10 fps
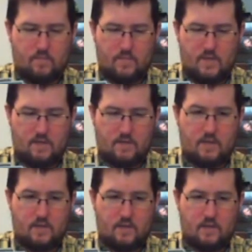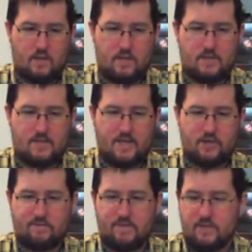And then his action
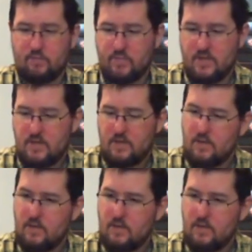phase will be...